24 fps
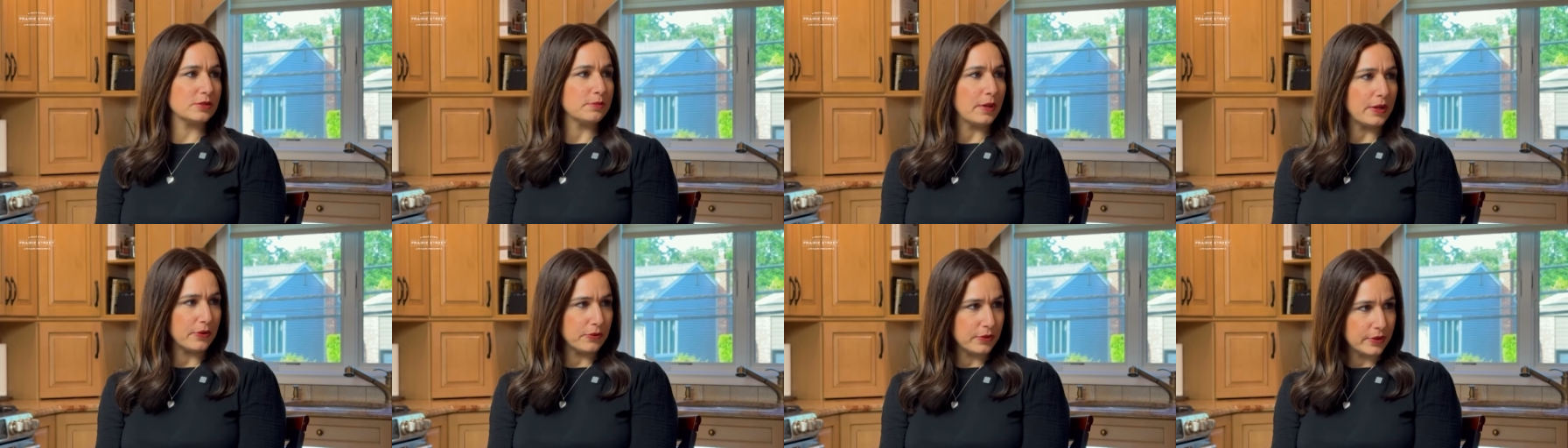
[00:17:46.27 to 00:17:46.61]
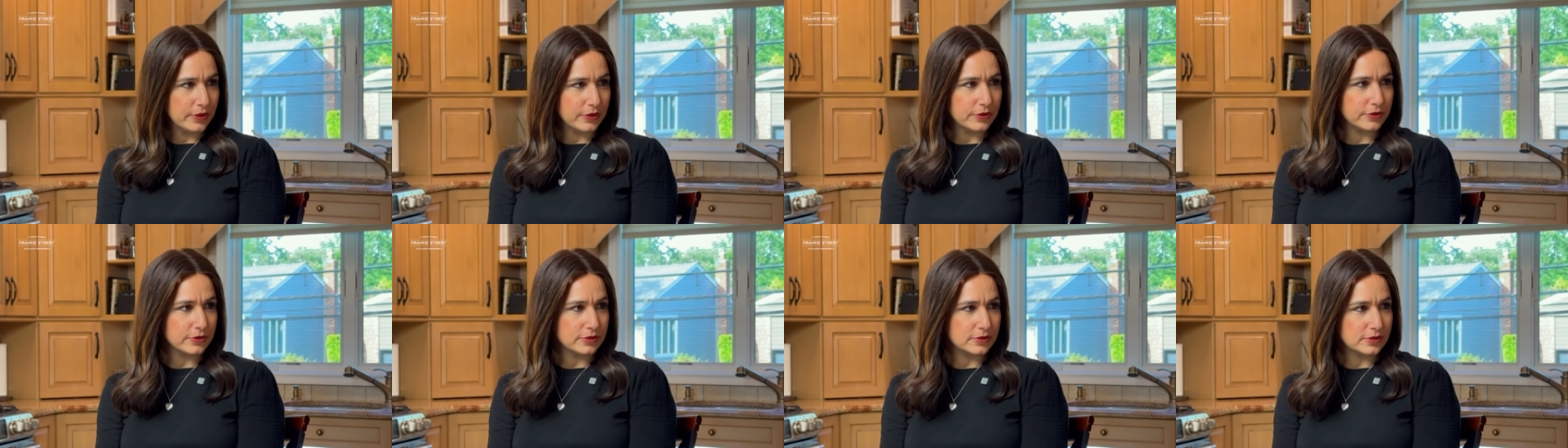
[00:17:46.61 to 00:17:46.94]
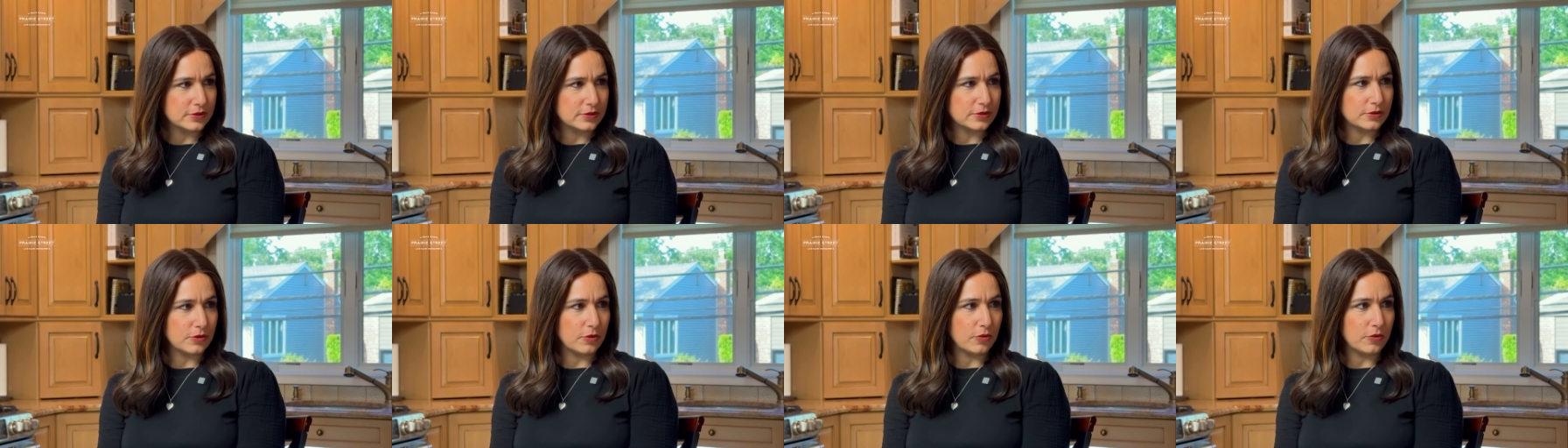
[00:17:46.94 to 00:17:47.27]
to my
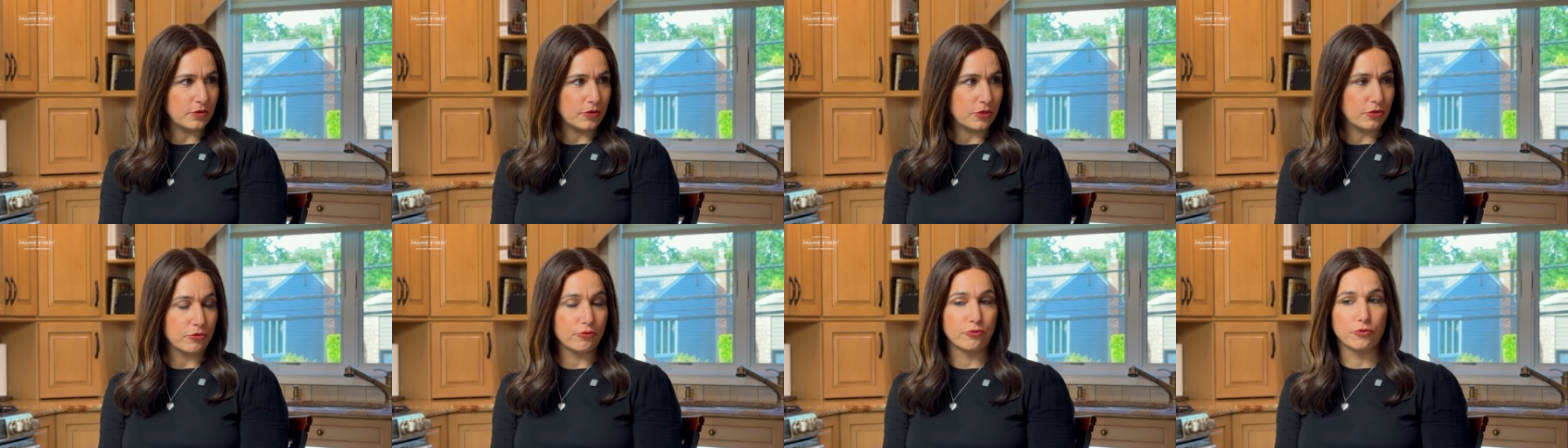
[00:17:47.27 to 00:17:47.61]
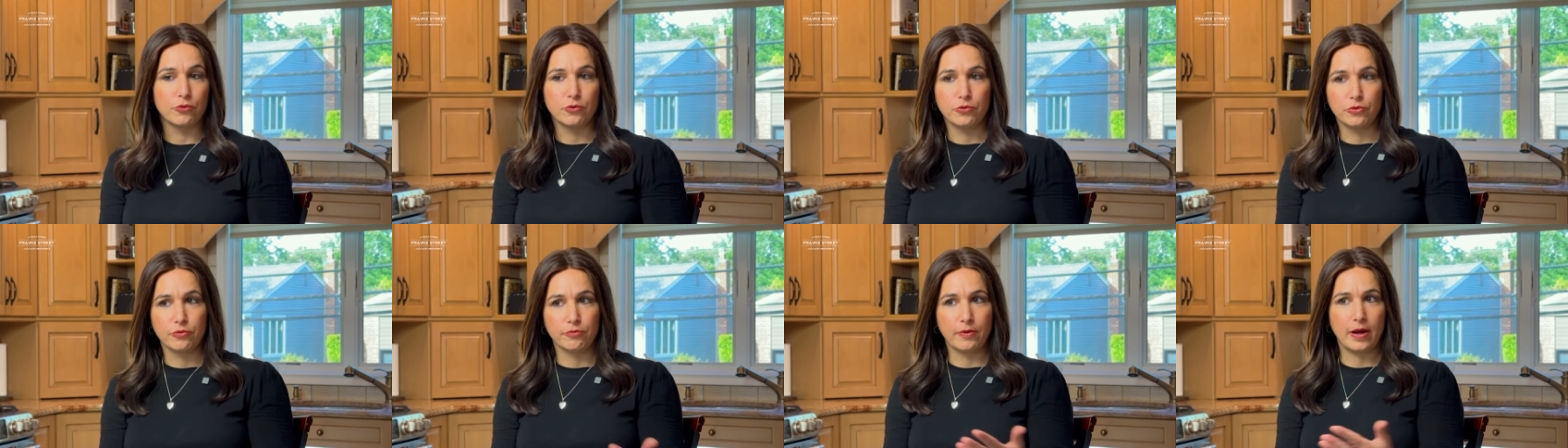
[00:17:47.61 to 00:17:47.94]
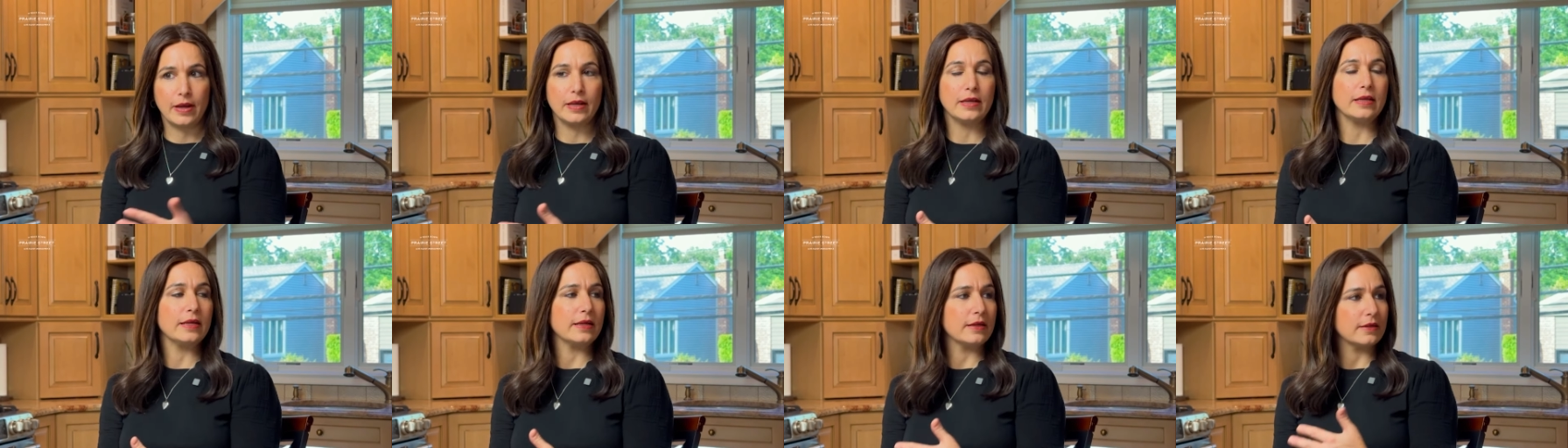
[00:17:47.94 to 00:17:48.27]
readers through the
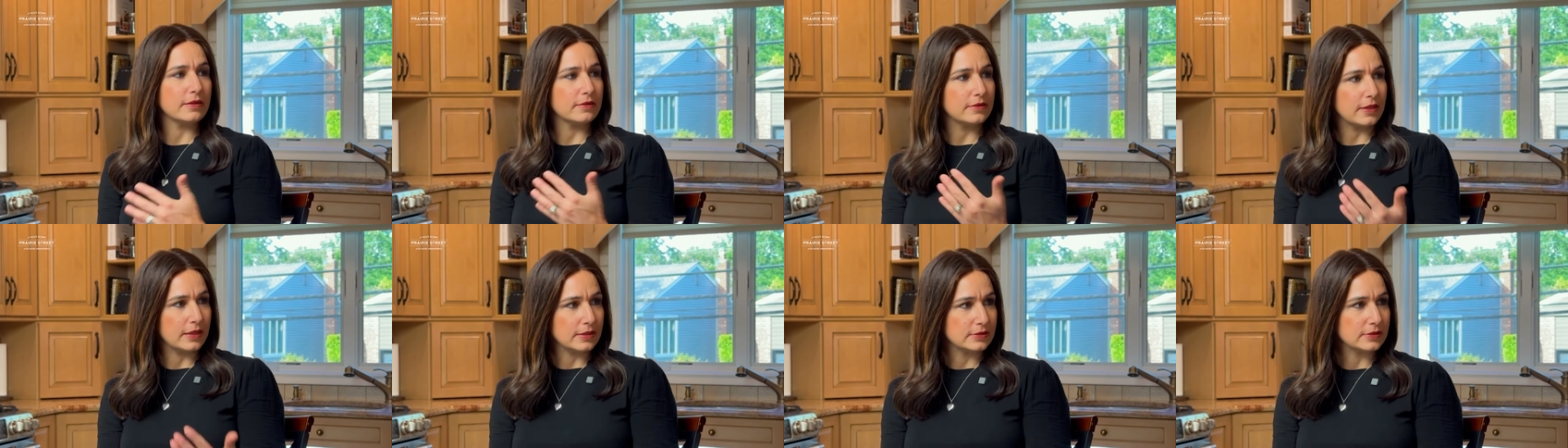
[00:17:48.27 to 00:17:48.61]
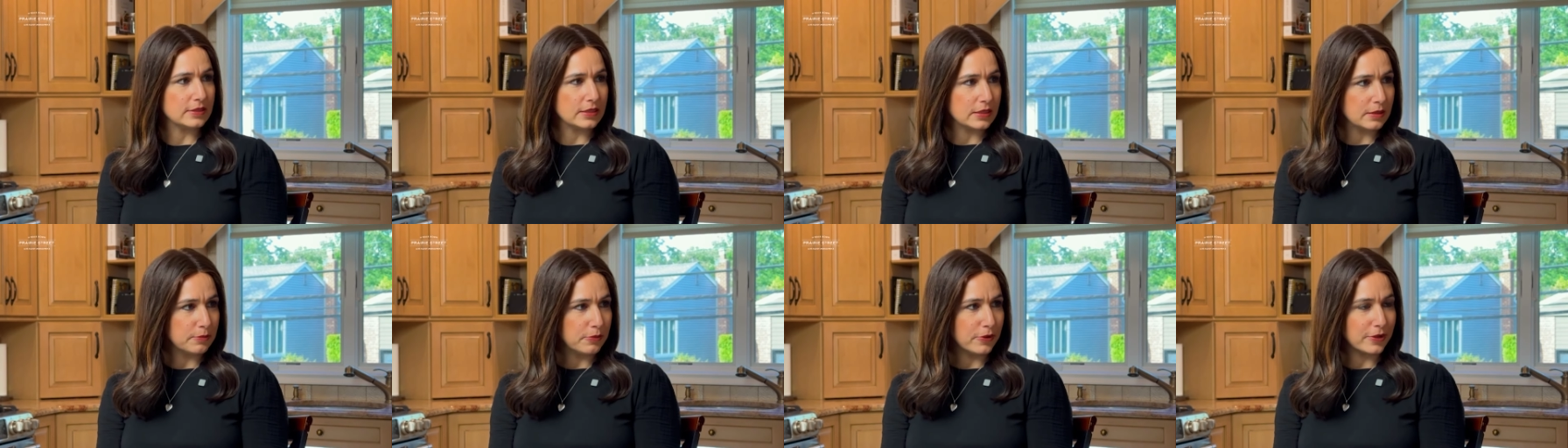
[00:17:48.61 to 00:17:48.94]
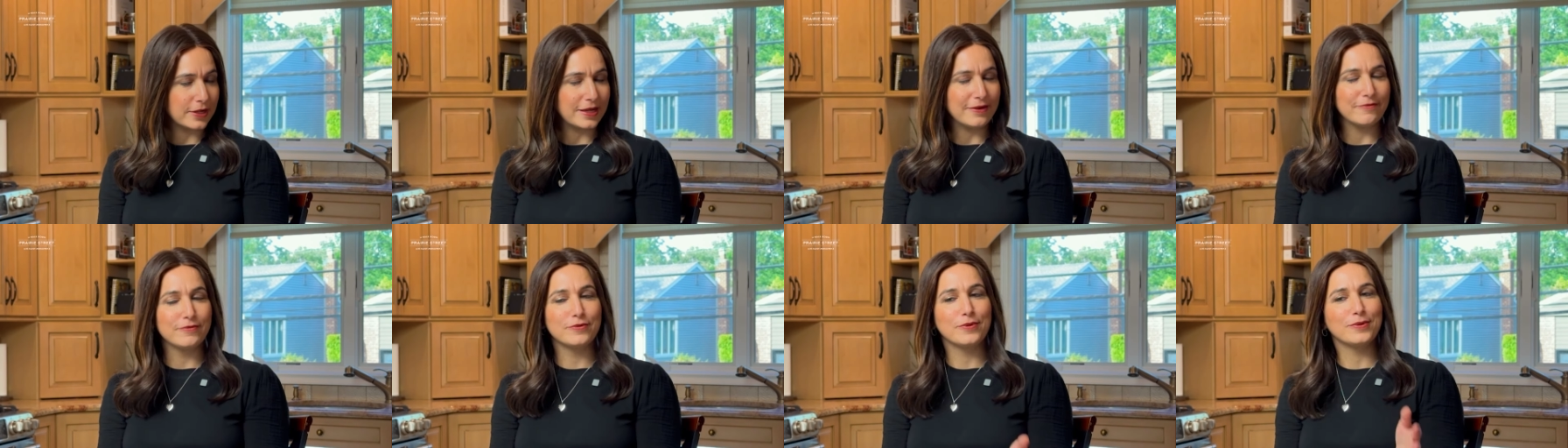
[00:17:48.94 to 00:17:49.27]
writing that's in the
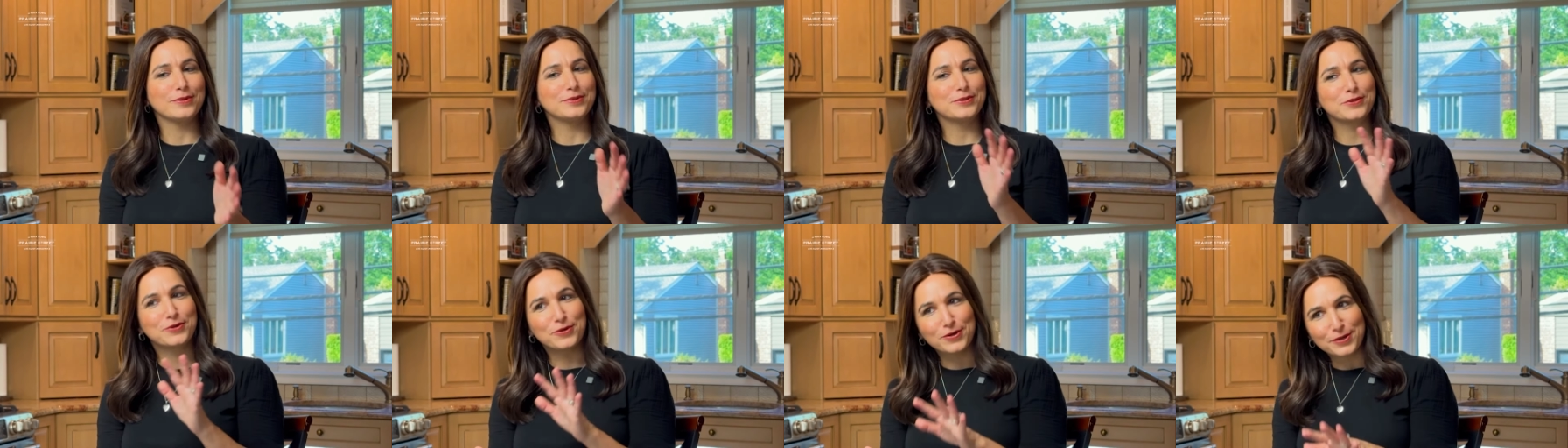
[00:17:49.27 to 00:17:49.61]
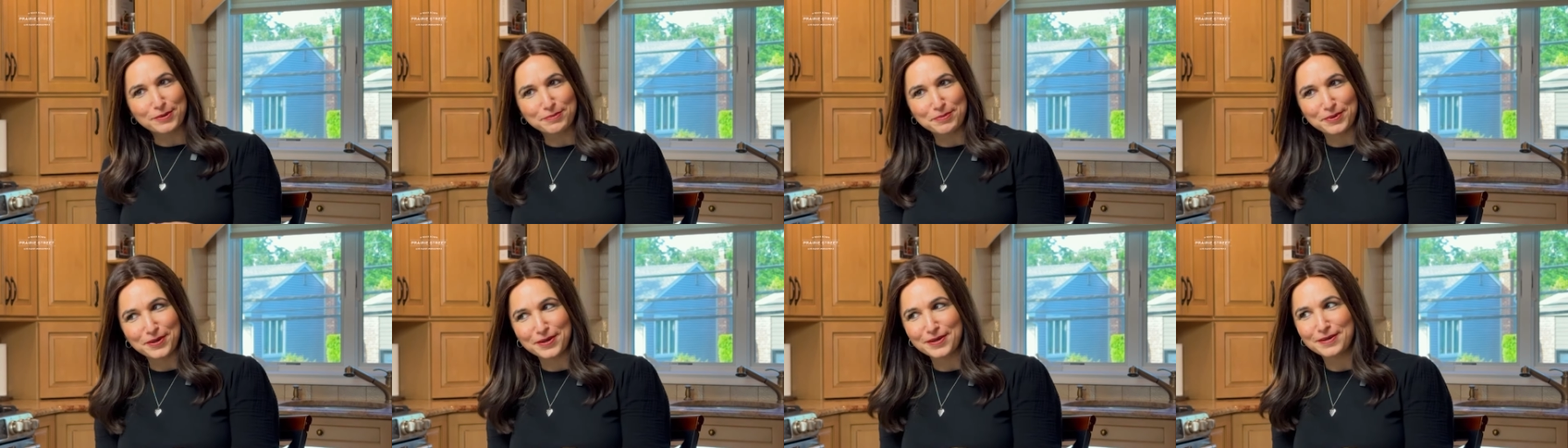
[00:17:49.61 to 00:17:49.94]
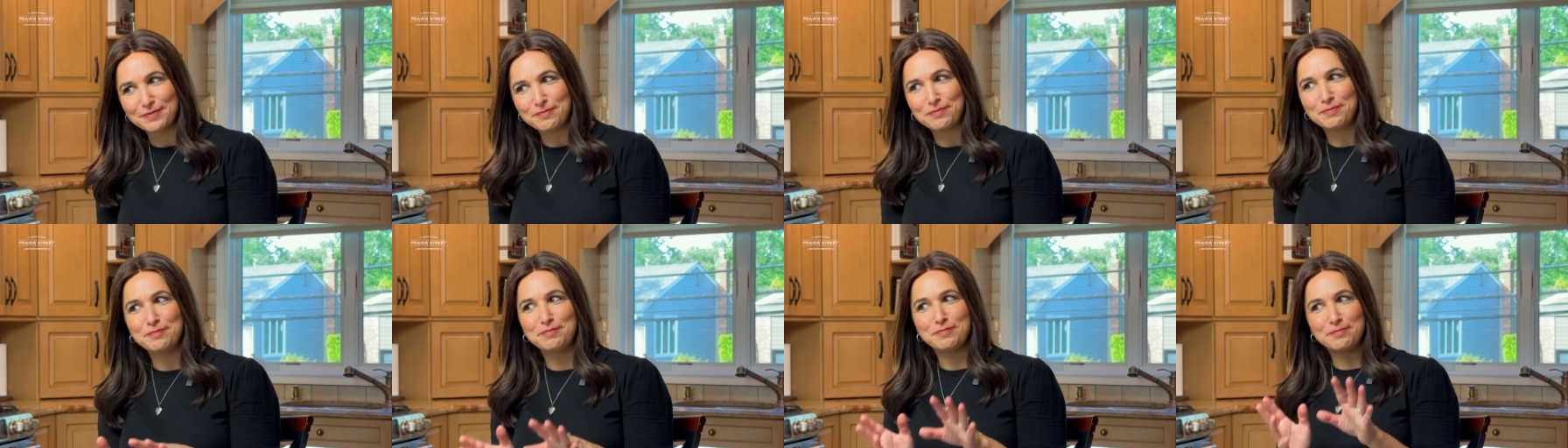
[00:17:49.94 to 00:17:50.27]
book, even though it's a cookbook.